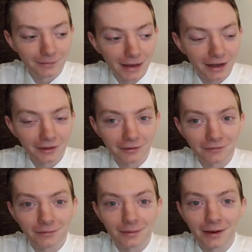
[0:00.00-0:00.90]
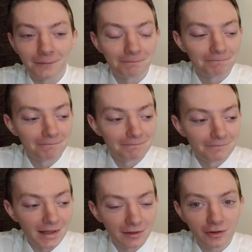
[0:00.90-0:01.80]
massive um,
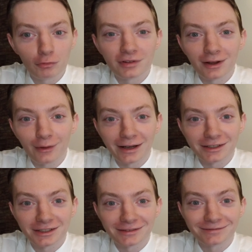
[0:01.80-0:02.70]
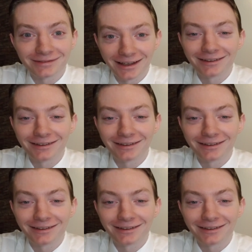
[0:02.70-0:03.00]
suit collection.